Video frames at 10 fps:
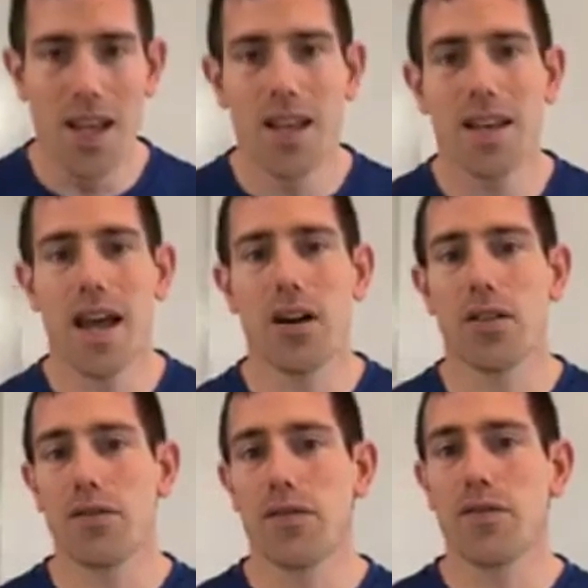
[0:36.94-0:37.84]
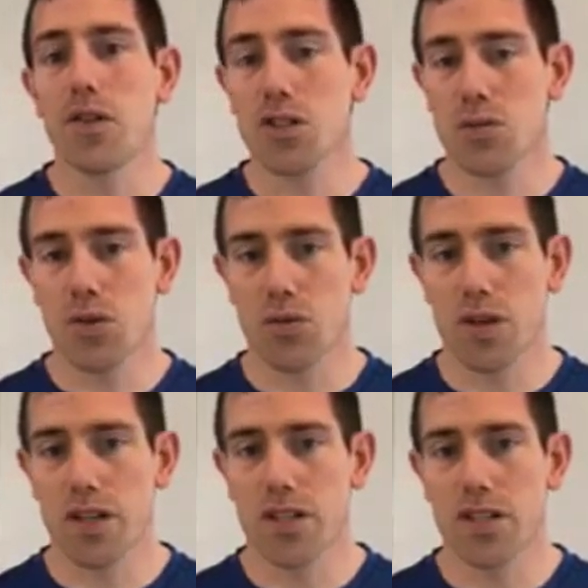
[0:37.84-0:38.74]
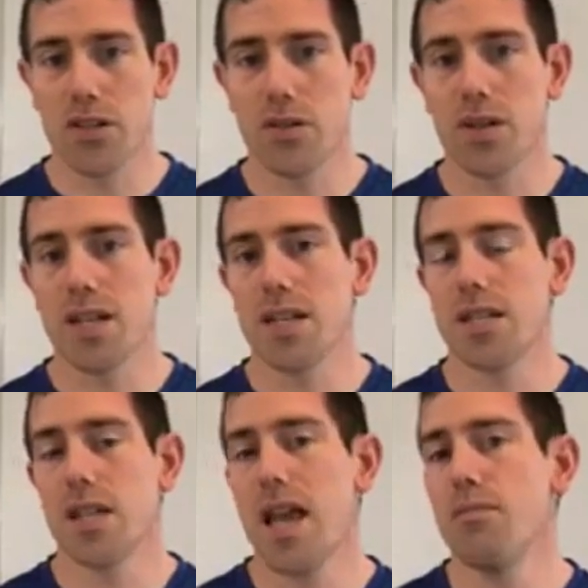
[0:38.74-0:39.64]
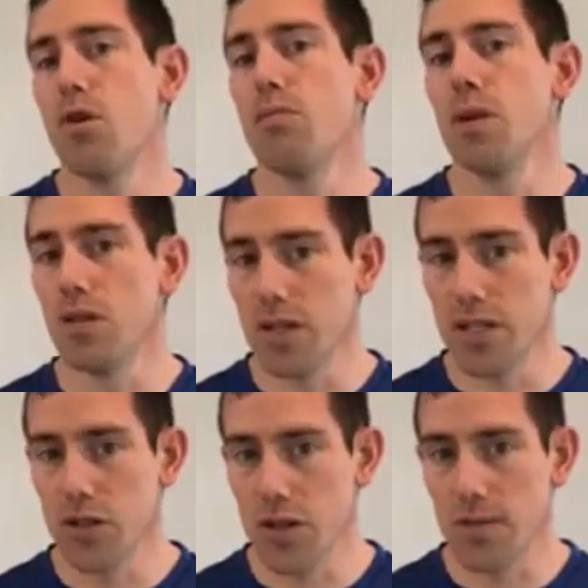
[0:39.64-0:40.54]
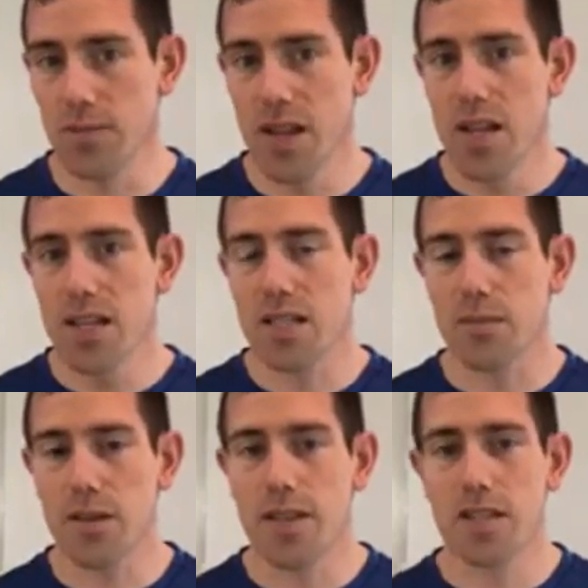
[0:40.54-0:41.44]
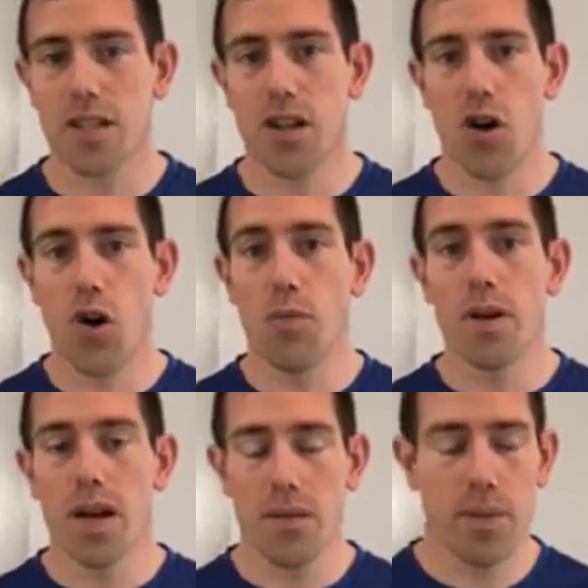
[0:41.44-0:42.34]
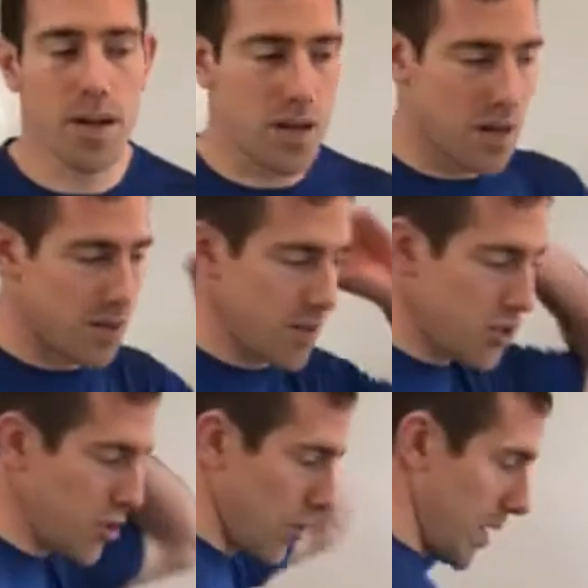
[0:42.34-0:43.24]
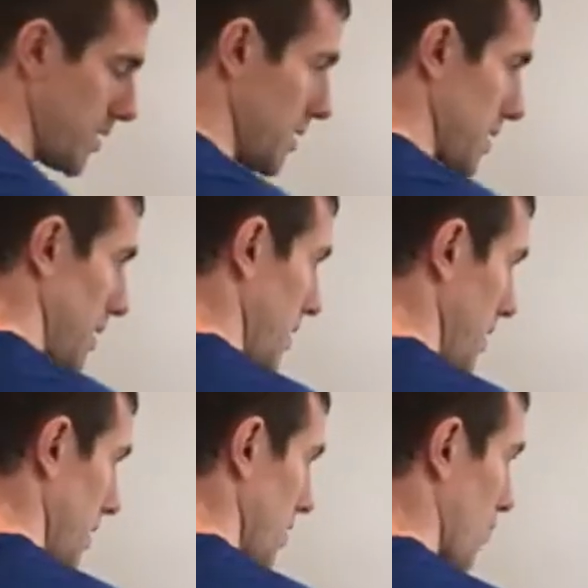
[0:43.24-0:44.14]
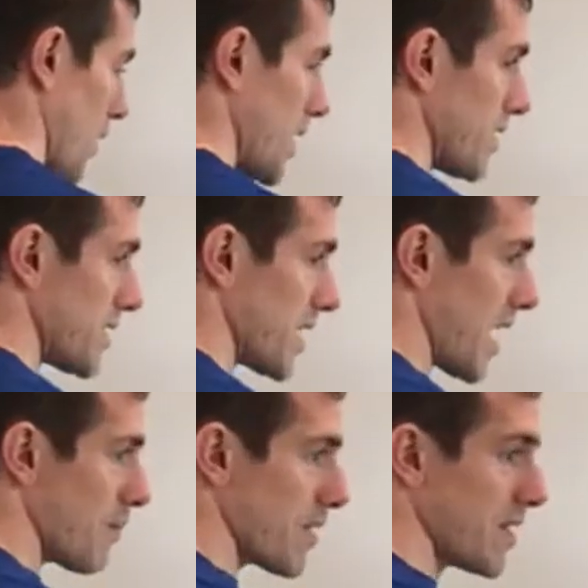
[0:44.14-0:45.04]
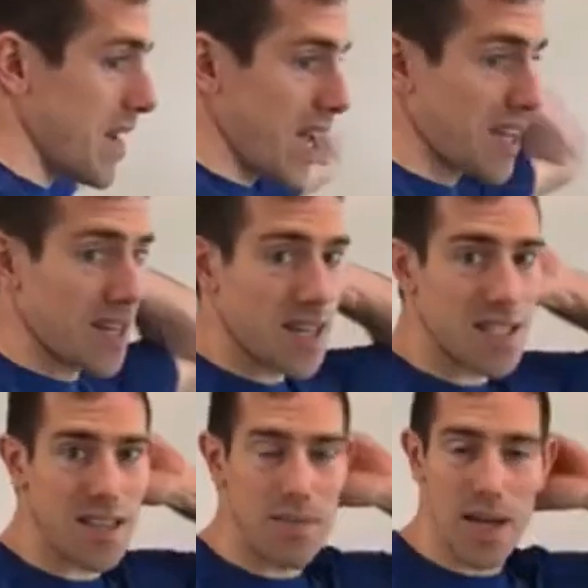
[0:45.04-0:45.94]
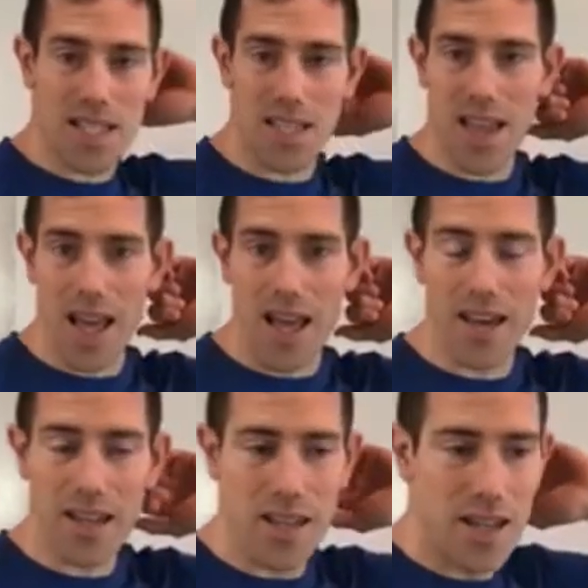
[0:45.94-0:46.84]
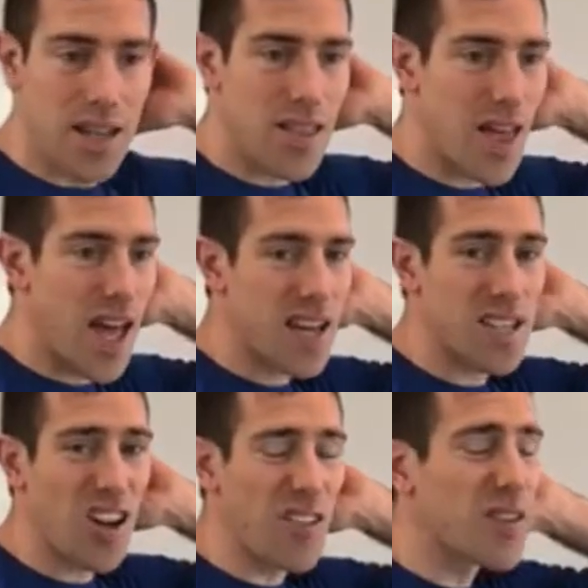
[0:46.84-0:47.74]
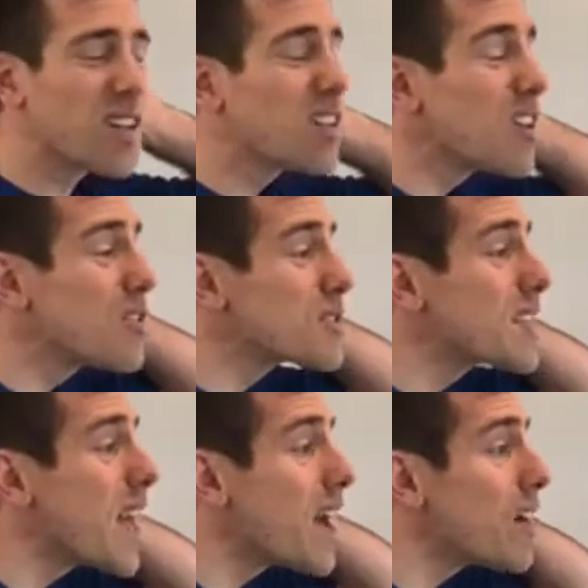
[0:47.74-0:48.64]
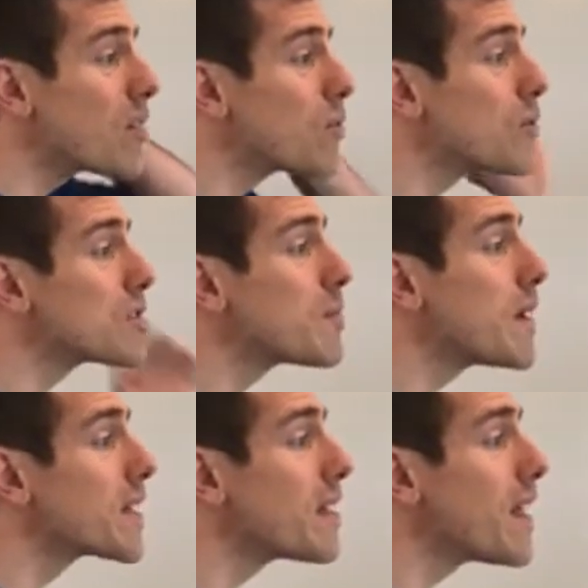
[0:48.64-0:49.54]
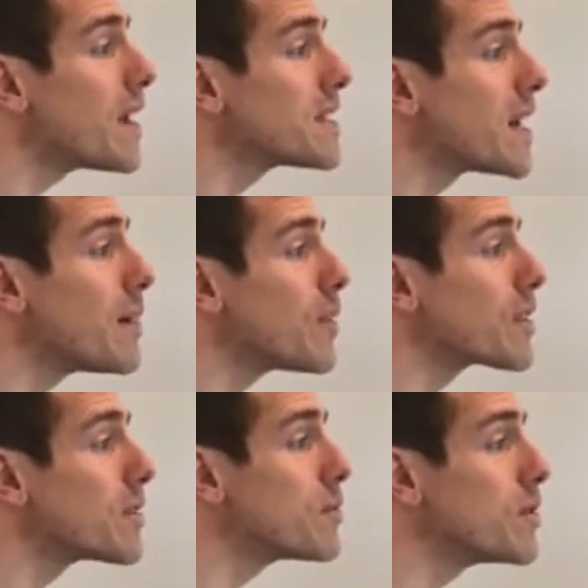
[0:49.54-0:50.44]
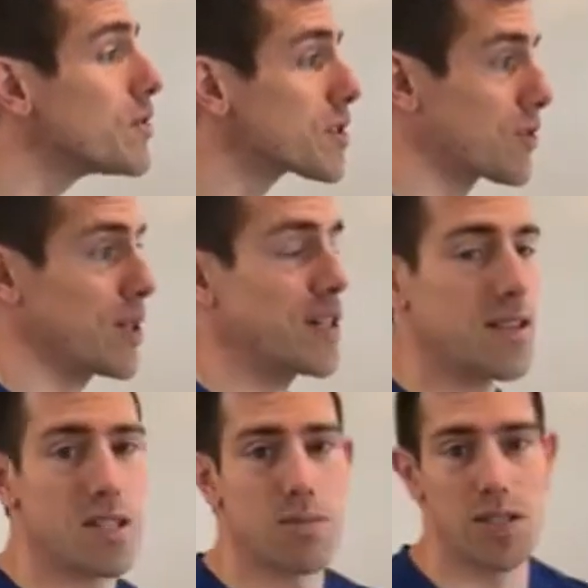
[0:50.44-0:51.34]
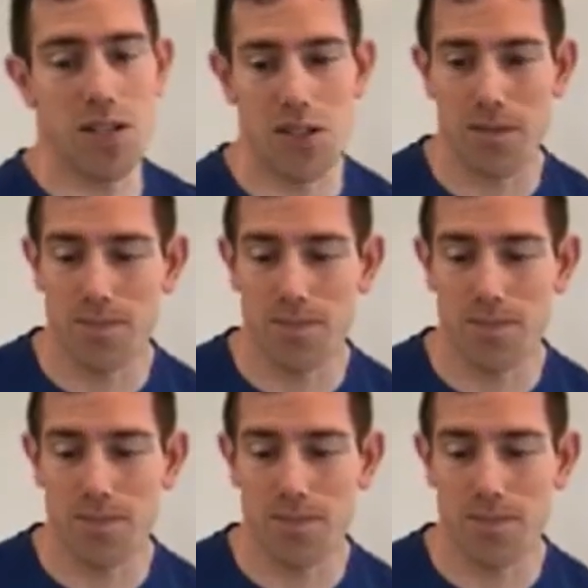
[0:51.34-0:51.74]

Now, the first one we're going to do is a mobility drill, something that's going to open up the joint right at the top of the neck and into the base of the head that is often closed down when we're spending a lot of time on the computer screen in this position.